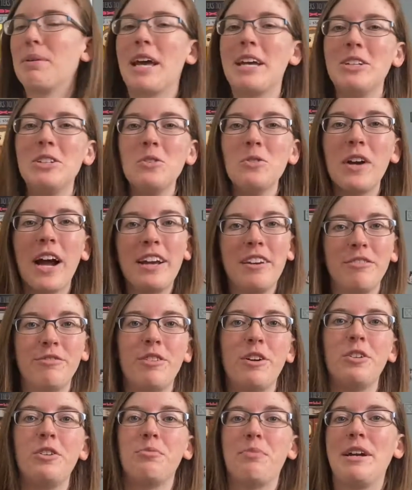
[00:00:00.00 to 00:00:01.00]
but I do kind of
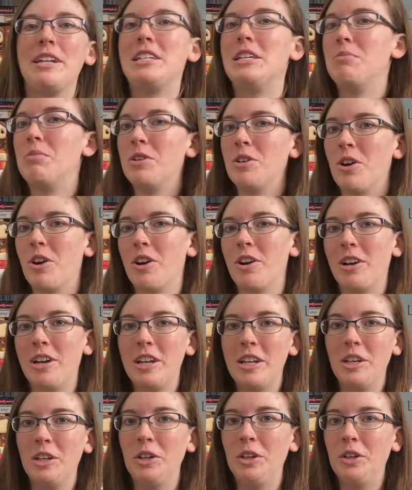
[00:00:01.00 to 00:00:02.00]
follow my TBR
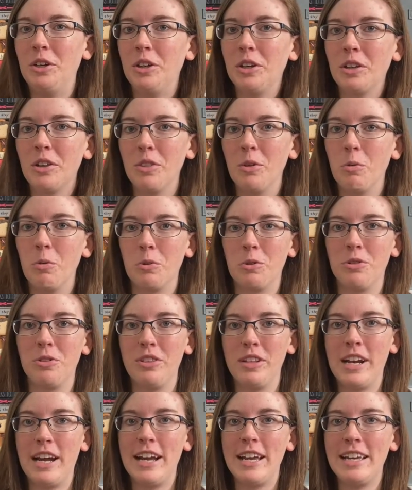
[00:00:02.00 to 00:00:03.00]
in the order
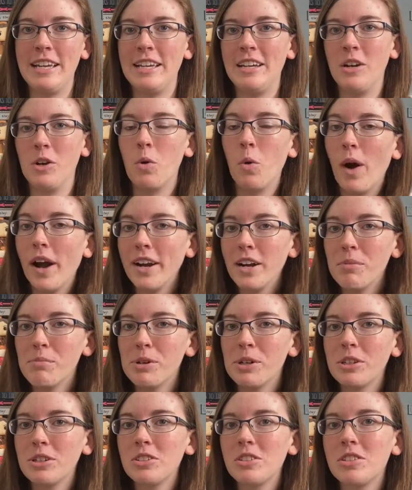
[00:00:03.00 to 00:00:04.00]
that I acquire
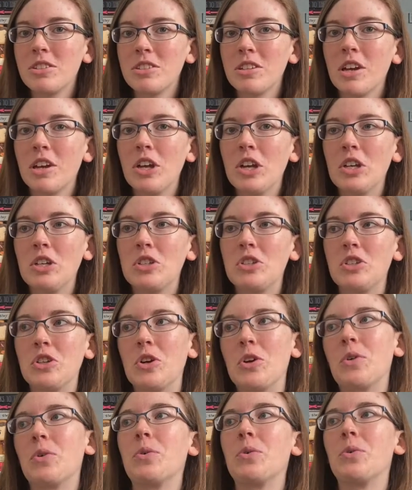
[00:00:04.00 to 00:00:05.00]
books.
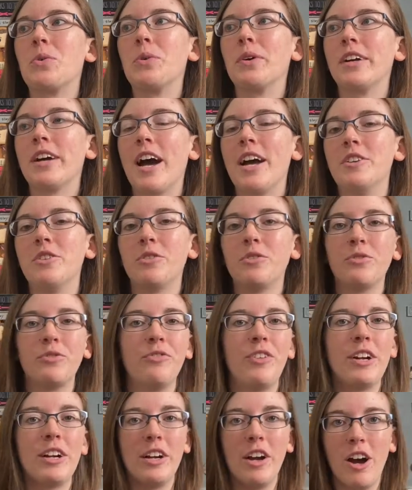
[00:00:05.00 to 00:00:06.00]
So I don't
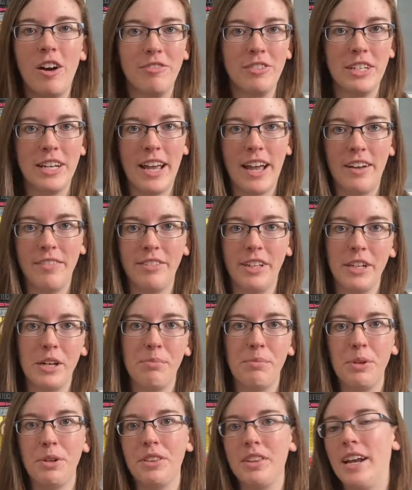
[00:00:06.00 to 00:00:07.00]
very often have like a
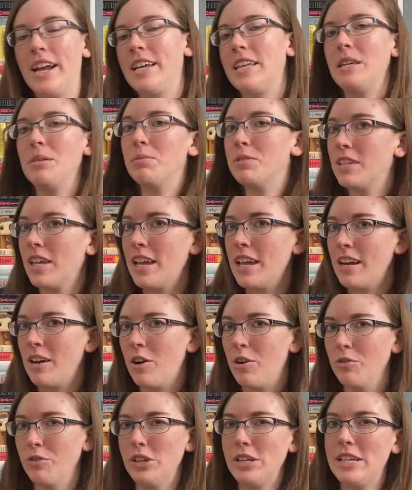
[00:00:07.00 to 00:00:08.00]
book that I keep saying
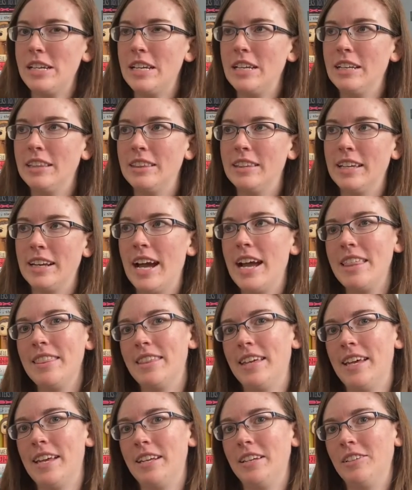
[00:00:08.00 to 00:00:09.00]
I'll read that I
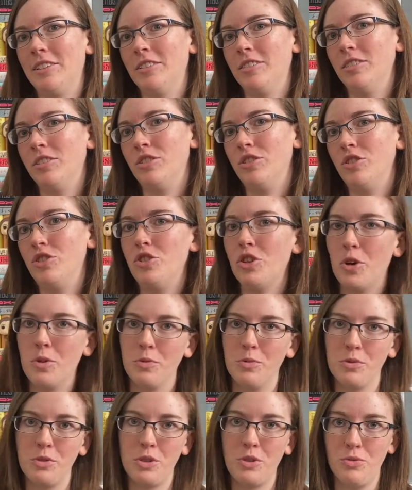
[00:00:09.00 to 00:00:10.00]
then
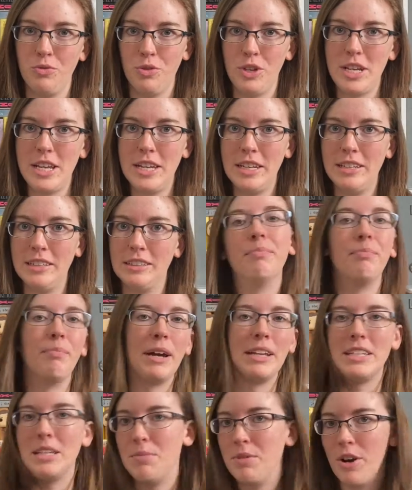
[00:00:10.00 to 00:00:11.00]
don't read.
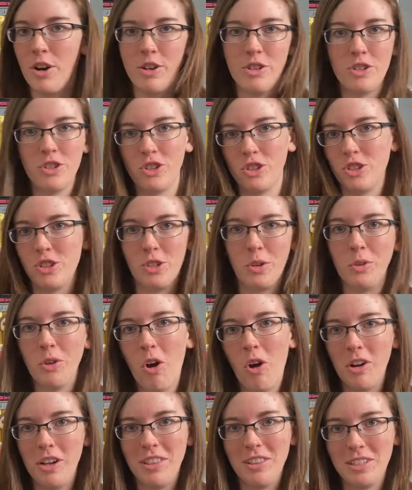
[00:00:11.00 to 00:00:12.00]
My TBR is just so
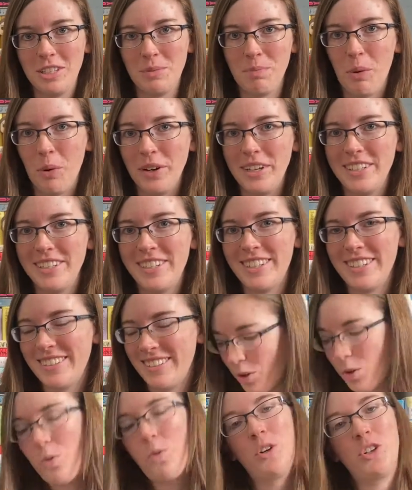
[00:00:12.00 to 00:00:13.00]
long at this point.
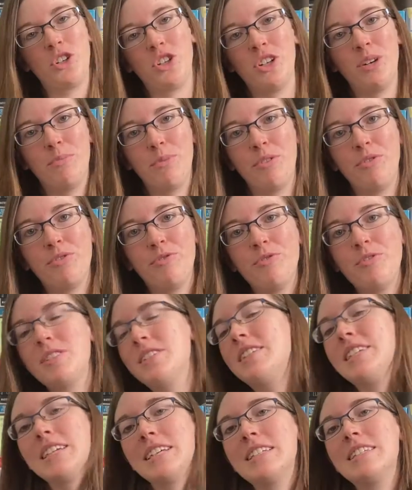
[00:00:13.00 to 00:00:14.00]
Question number
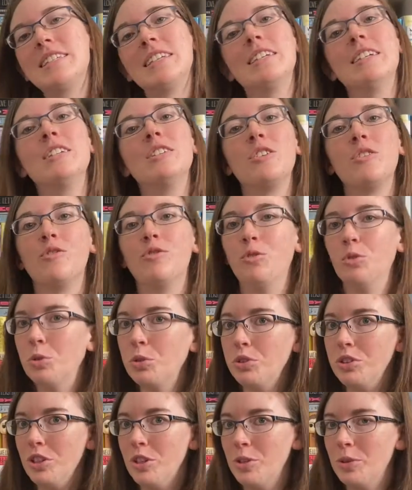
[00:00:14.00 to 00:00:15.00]
six is
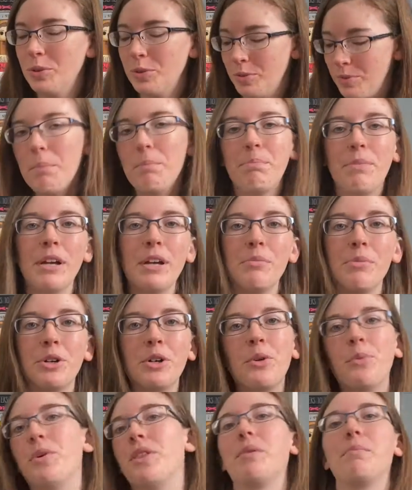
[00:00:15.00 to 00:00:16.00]
Fooled You. Pick a
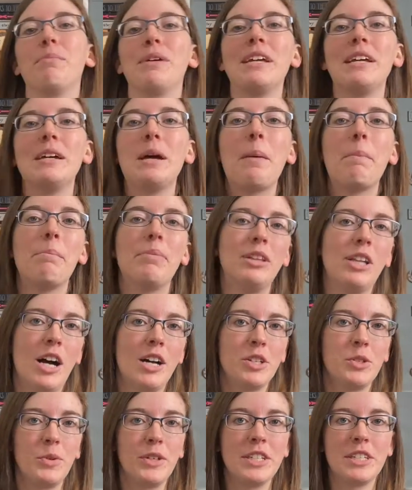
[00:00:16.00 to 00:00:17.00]
book with a big
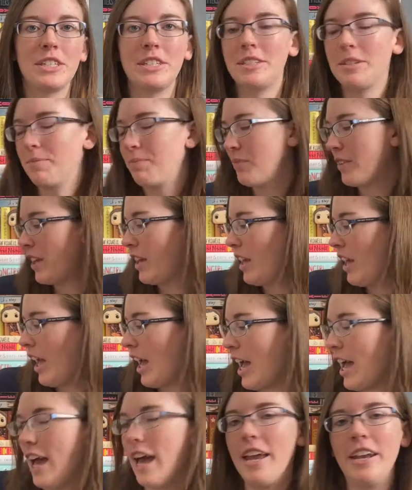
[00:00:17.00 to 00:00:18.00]
plot twist.
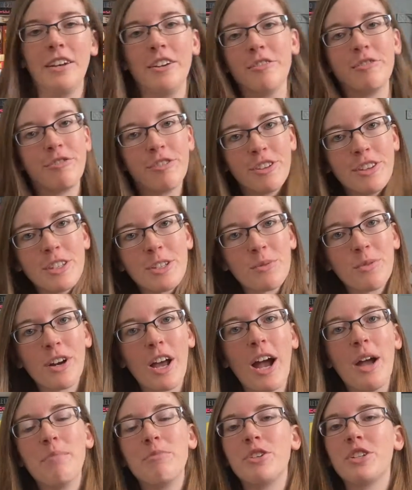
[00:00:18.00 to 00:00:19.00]
And for this one,
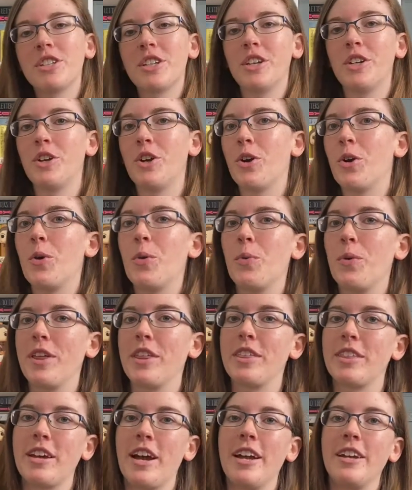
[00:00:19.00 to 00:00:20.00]
I'm just gonna go
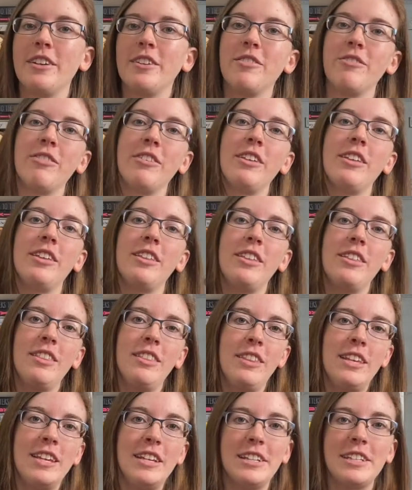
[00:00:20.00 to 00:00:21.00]
with kind of
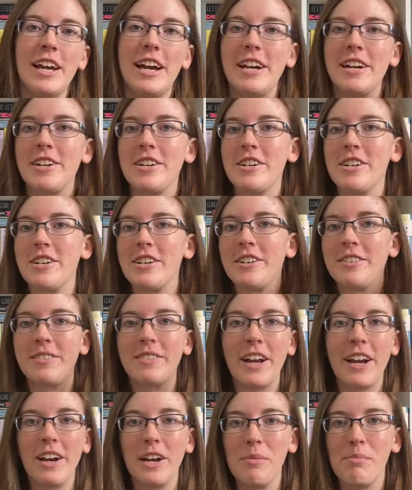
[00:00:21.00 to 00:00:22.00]
the entire
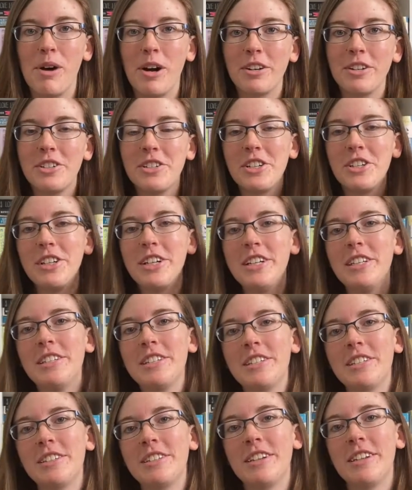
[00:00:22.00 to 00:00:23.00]
Harry Potter
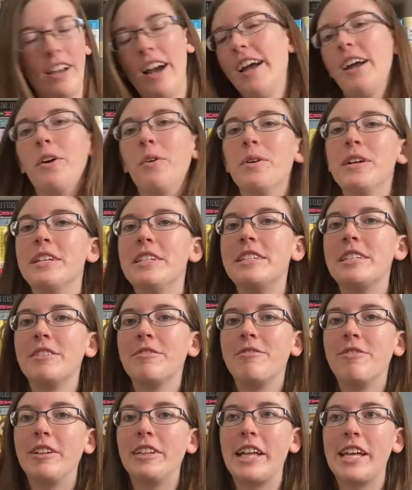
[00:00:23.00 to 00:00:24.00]
series. I always
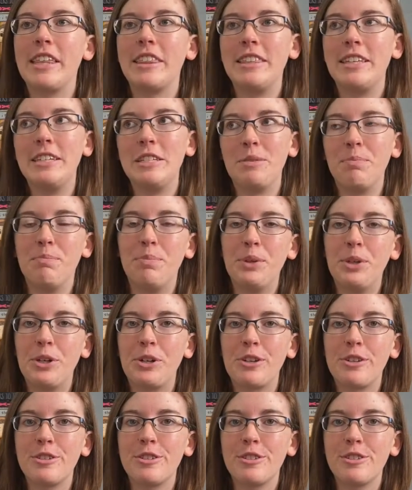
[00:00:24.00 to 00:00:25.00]
feel like these
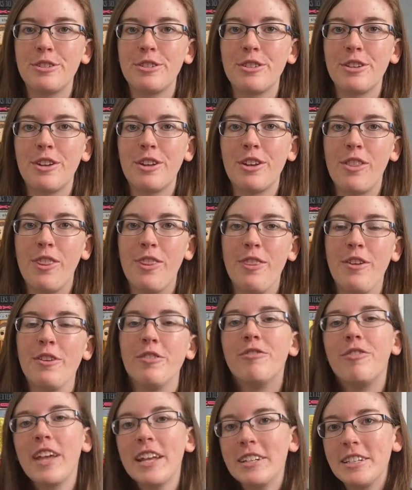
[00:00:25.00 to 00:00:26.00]
books, they're
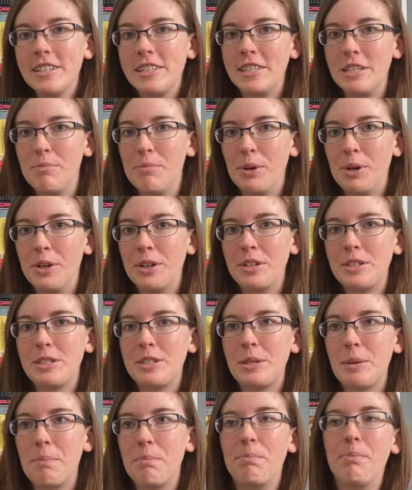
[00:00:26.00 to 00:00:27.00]
fantasy
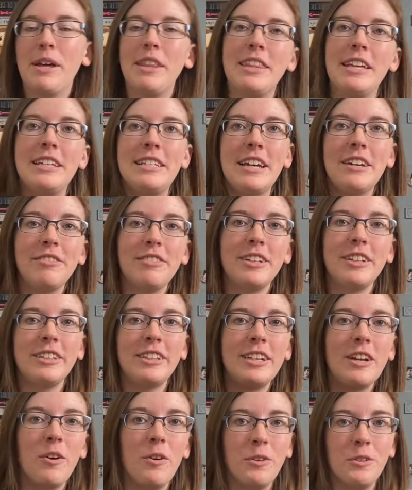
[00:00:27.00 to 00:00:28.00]
books, but they
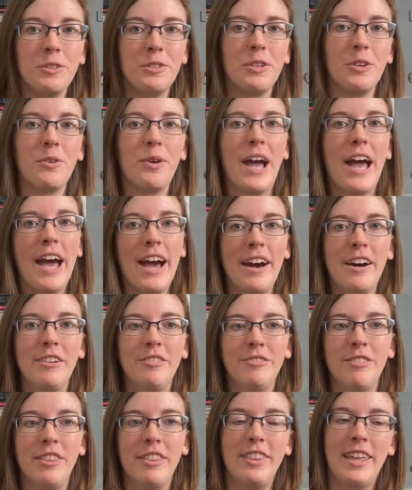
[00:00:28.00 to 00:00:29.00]
definitely also
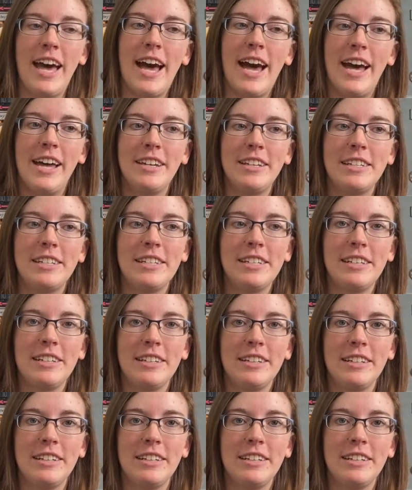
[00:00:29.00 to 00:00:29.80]
have that